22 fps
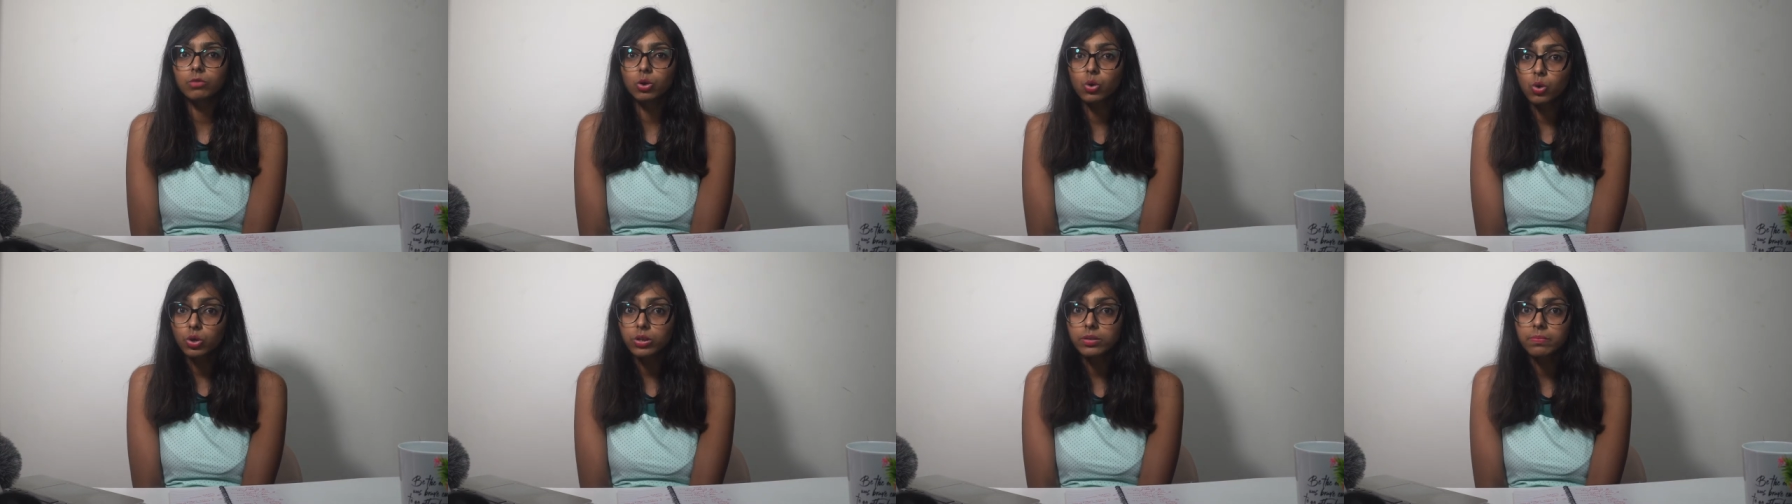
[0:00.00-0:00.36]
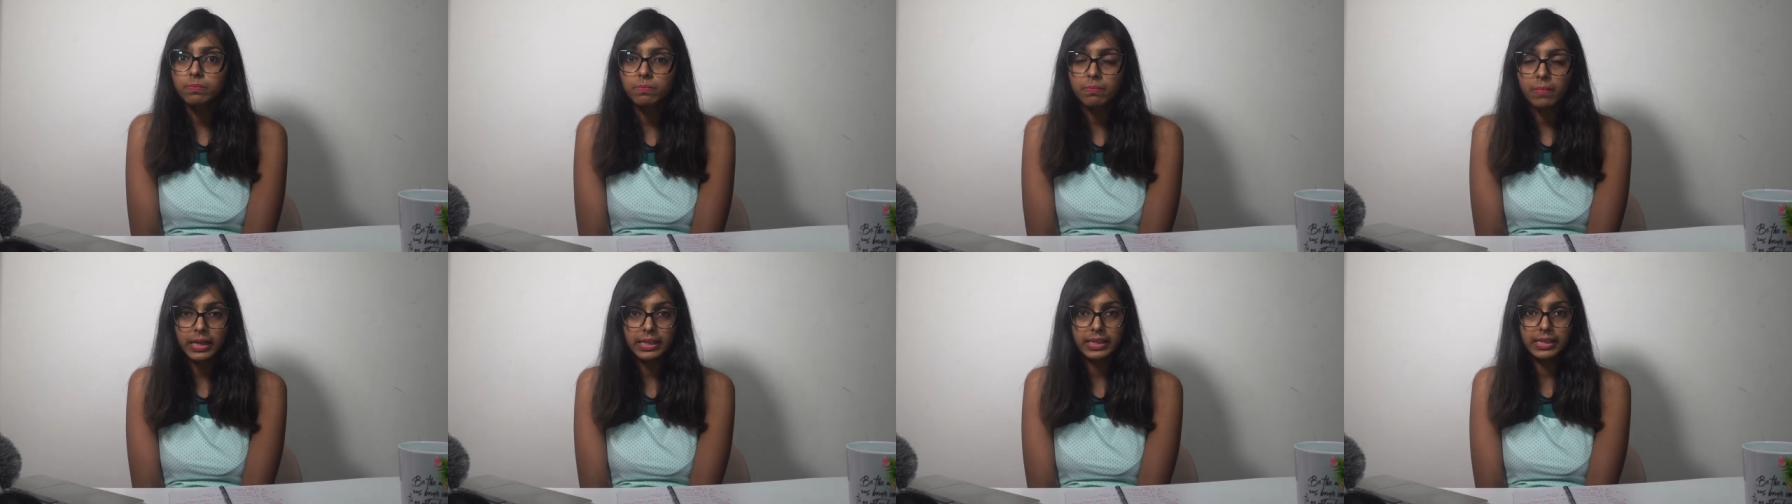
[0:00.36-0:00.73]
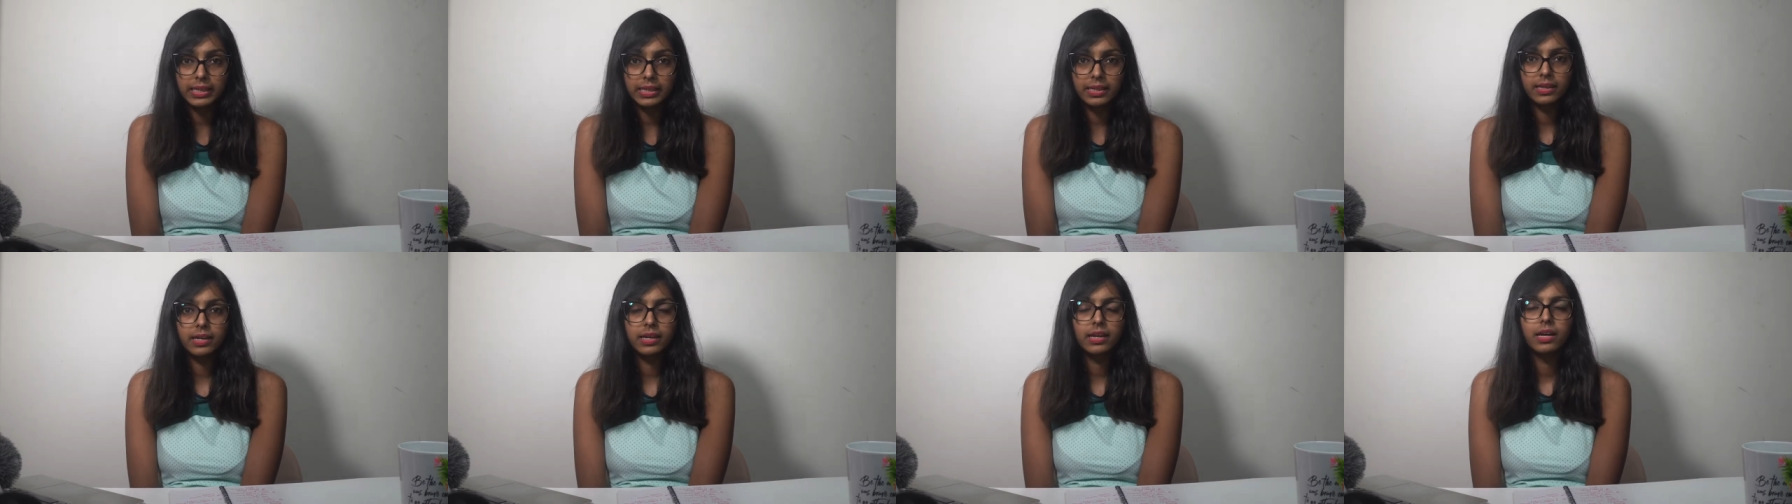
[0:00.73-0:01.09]
good money.
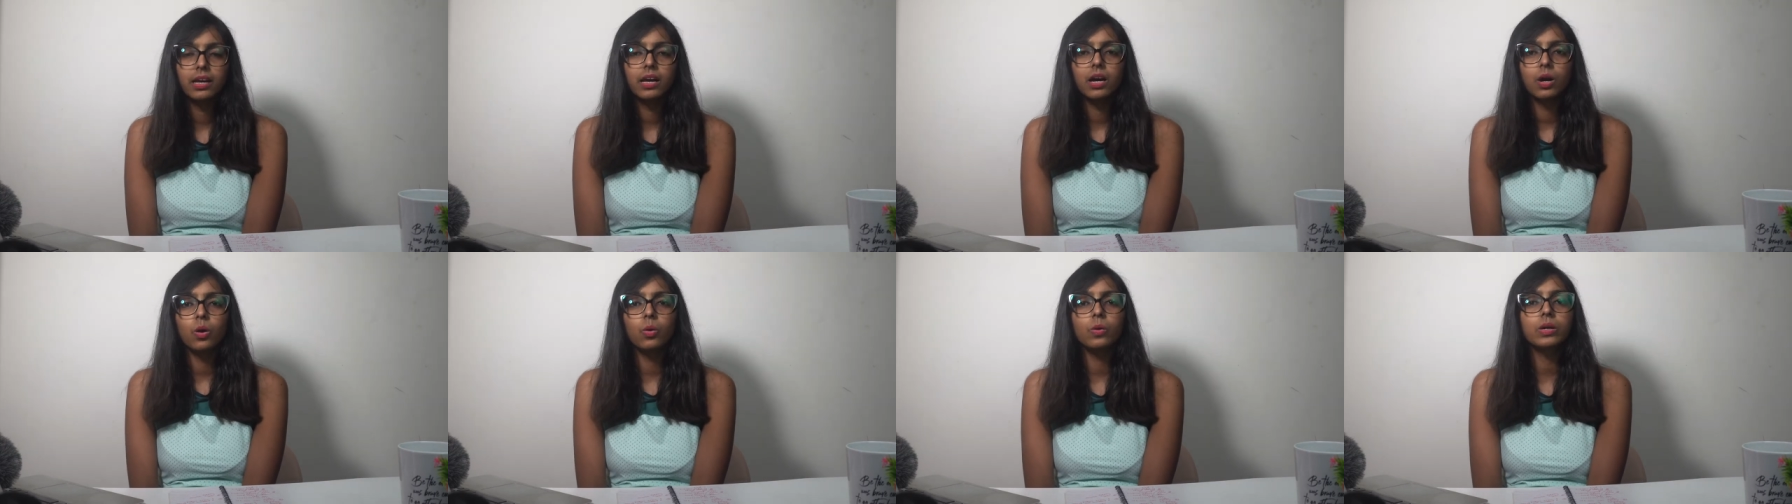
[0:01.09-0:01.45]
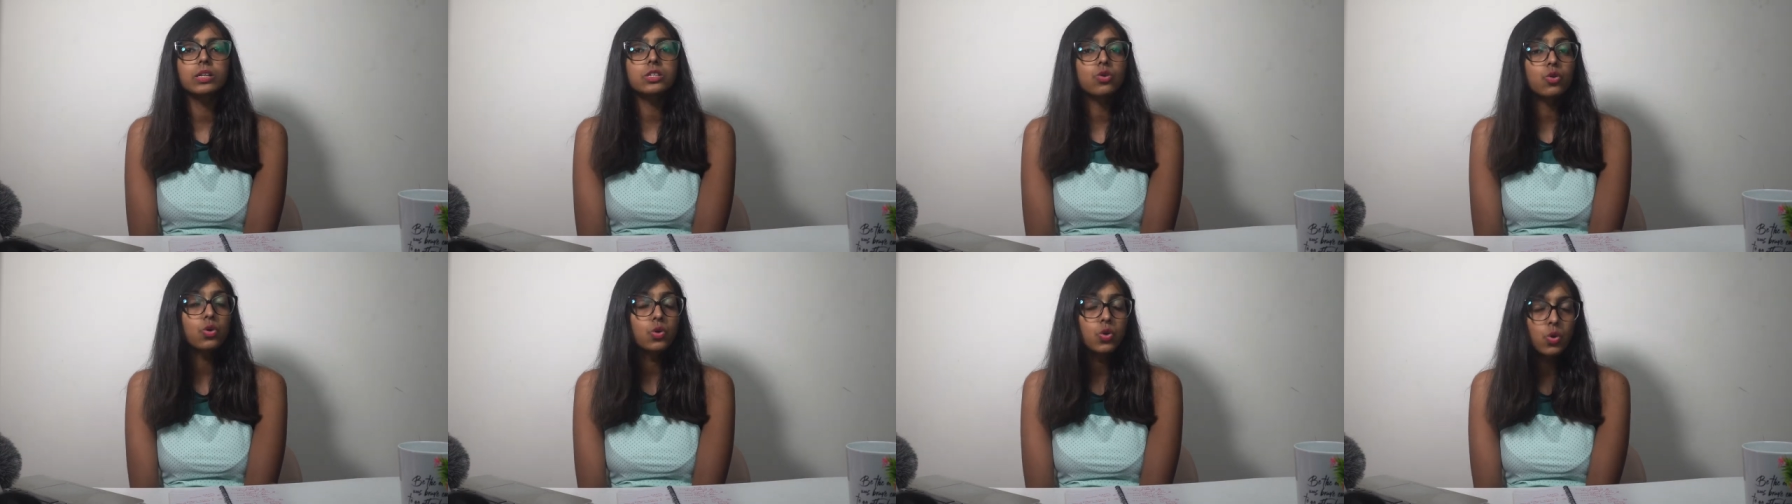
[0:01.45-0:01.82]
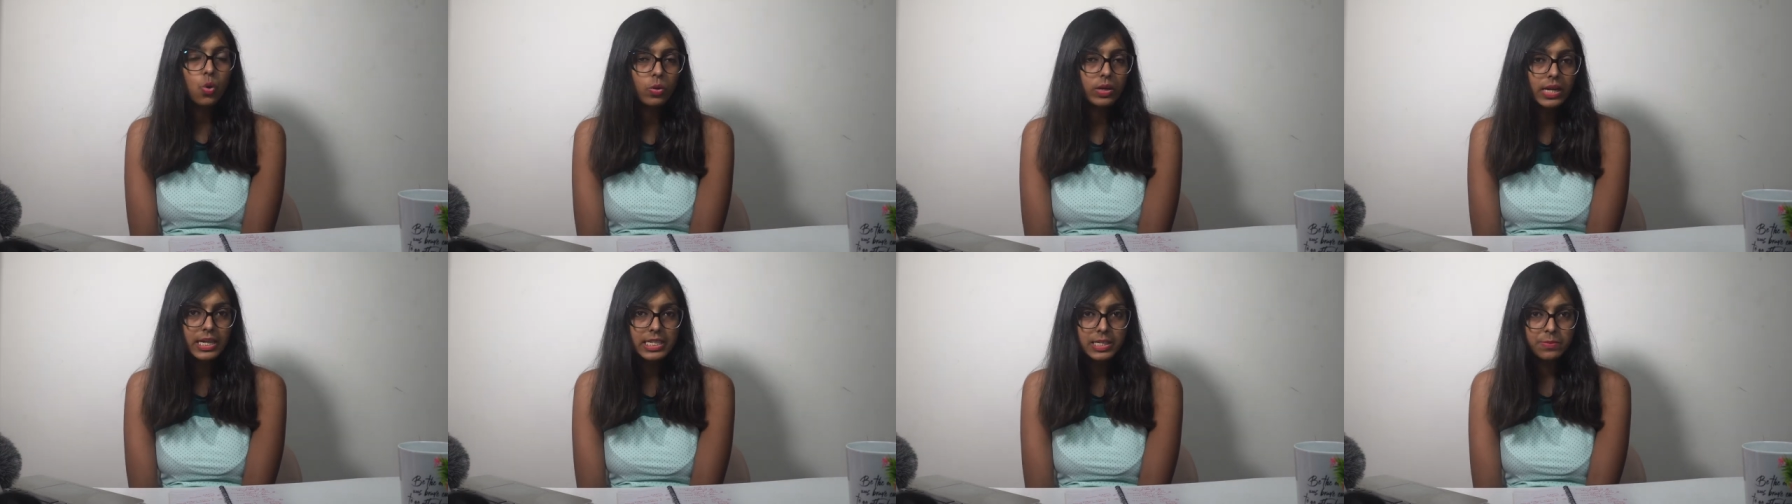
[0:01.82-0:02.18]
Okay, so
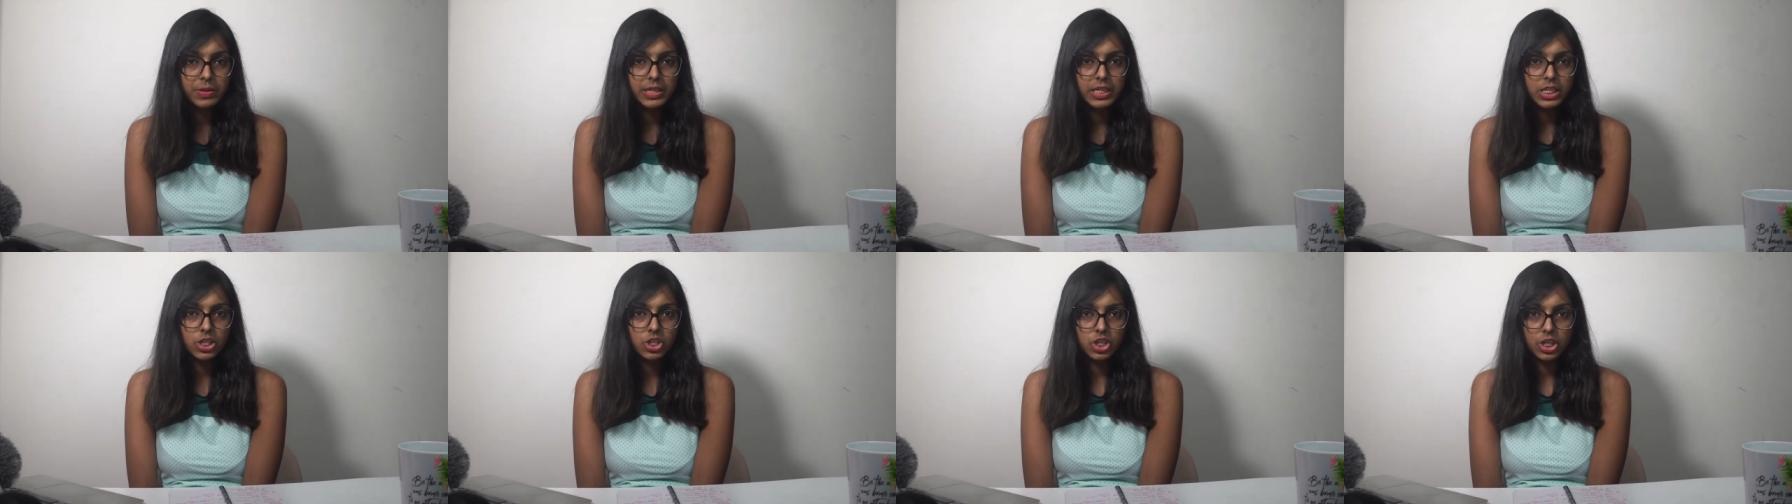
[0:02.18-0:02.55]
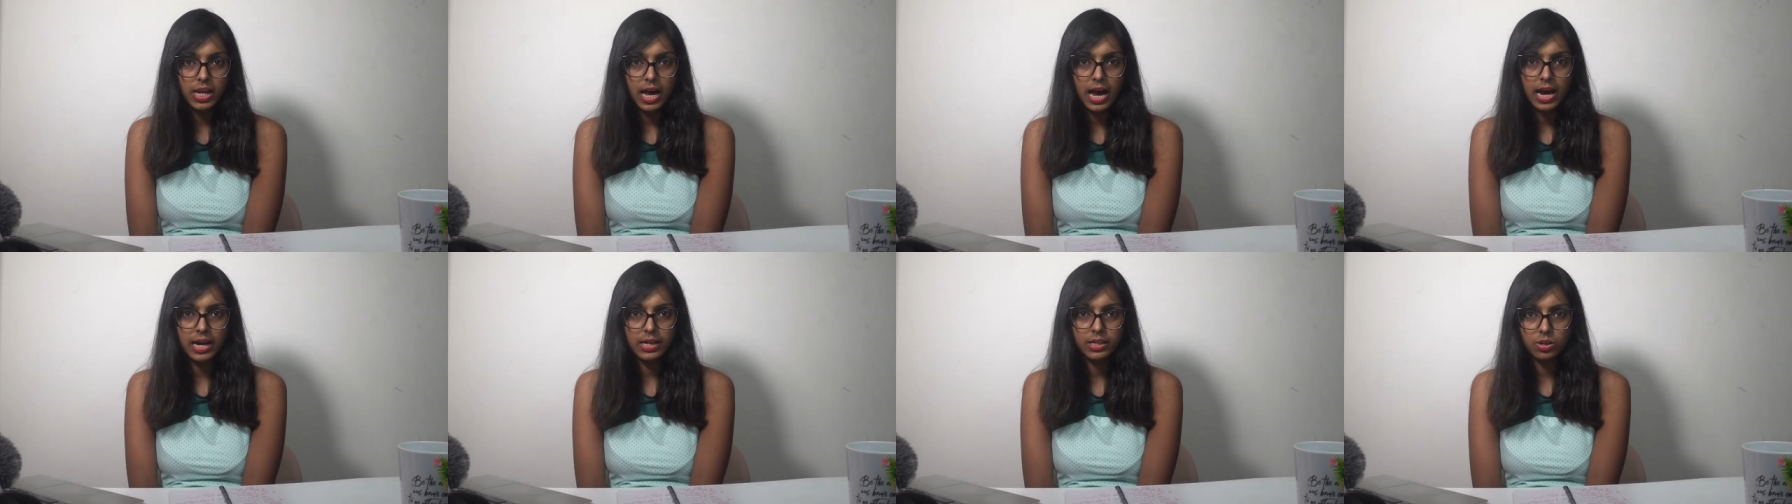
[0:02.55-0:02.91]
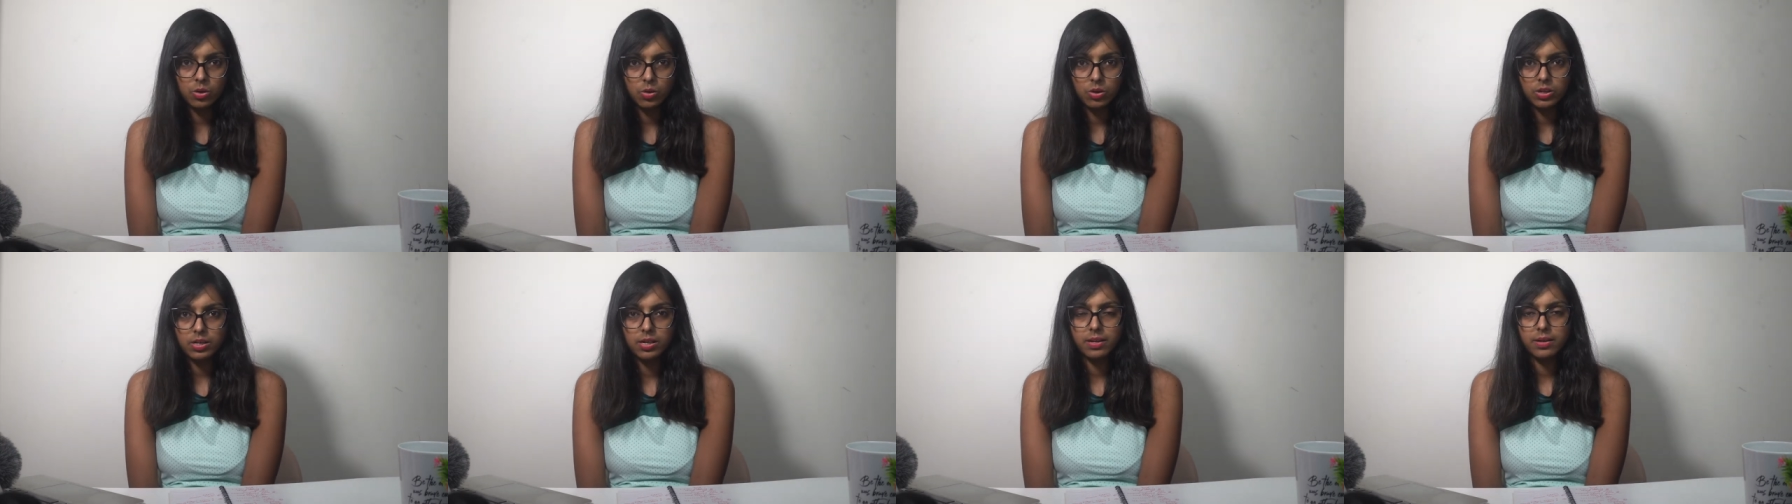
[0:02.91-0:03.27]
no desperation at
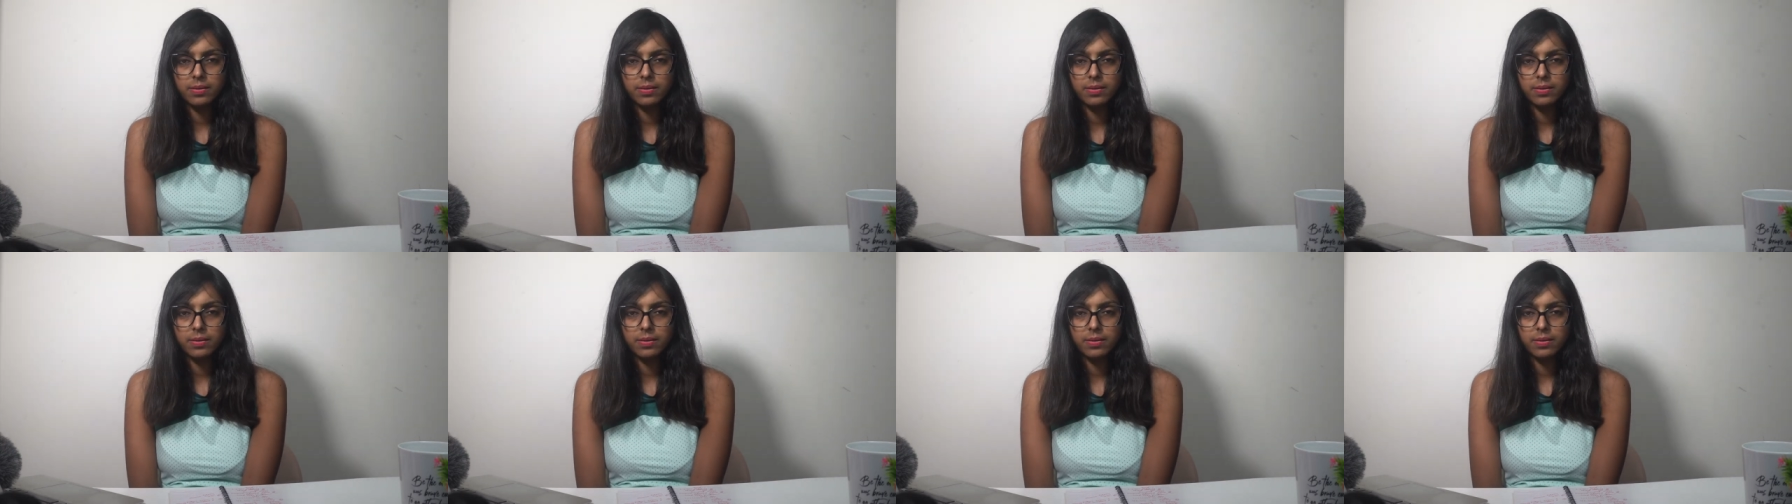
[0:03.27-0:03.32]
all.